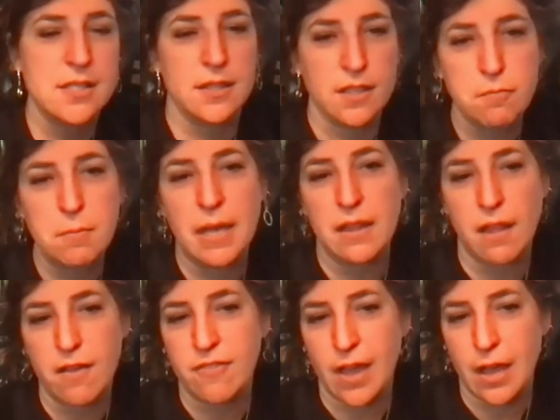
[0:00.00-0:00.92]
live my
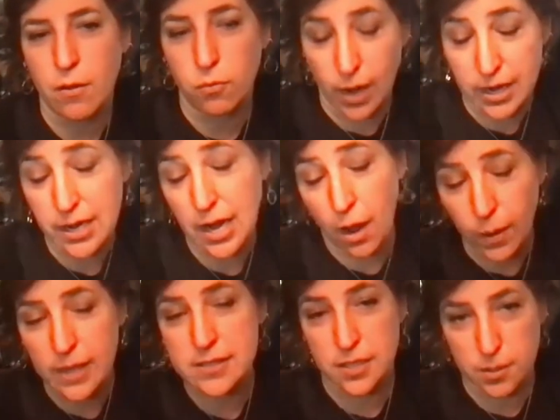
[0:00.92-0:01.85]
life right now
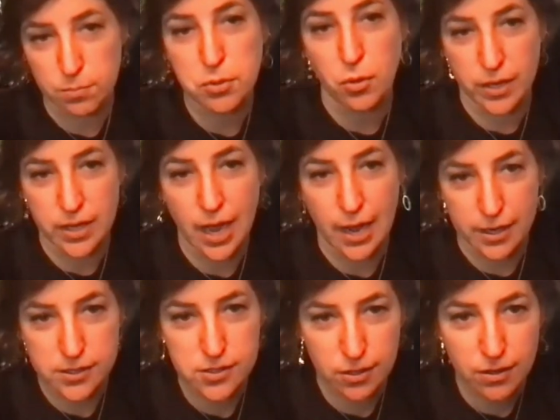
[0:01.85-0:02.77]
as an employed
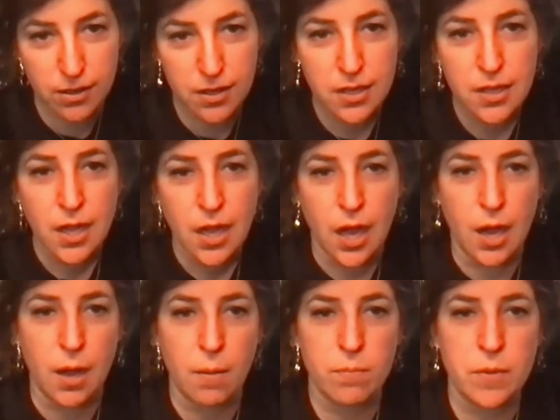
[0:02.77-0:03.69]
actor.
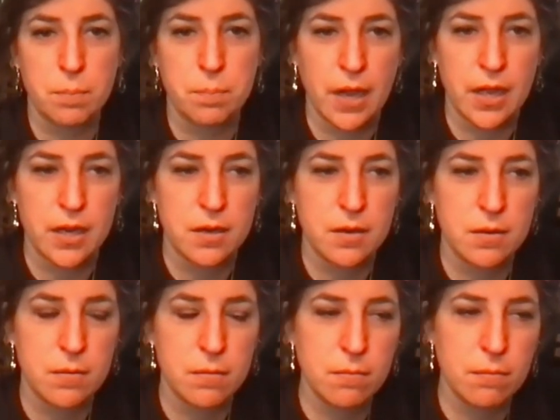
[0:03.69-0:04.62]
But
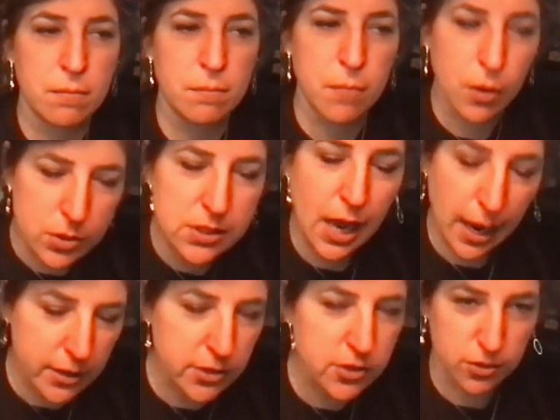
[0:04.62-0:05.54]
most
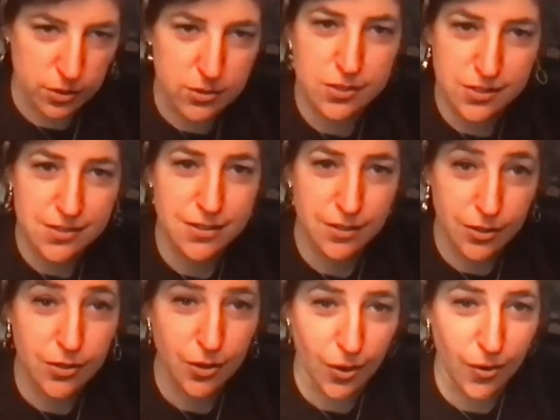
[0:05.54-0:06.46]
actors,
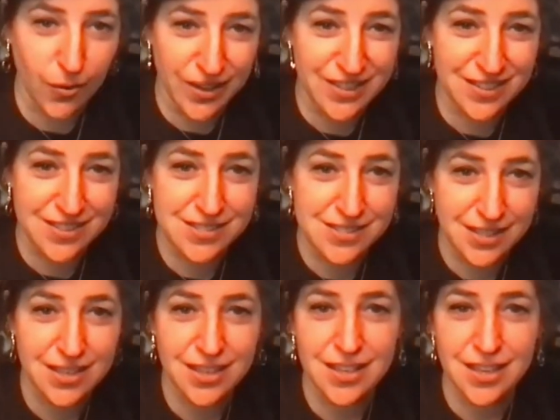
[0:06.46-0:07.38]
you know, in this
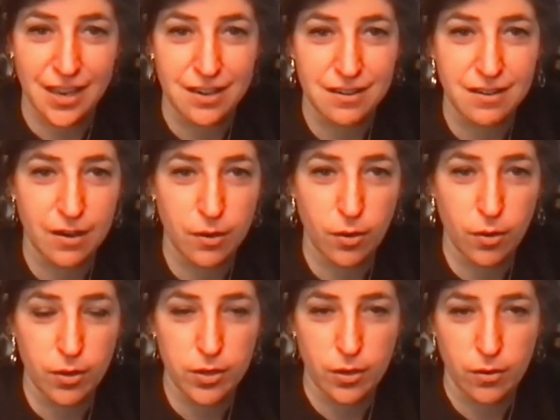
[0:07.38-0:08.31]
city and,
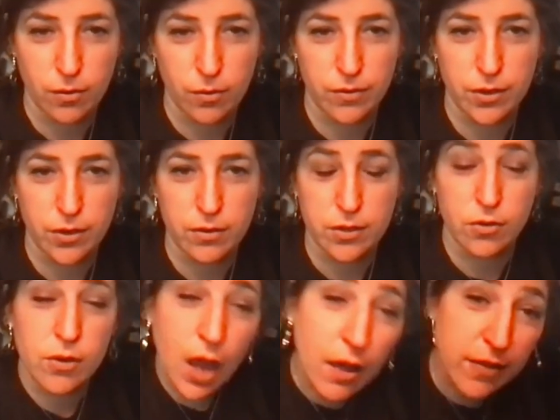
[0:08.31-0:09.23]
you know,
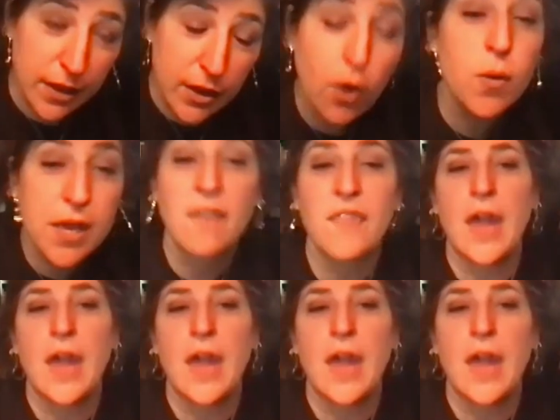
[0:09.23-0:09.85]
they don't get that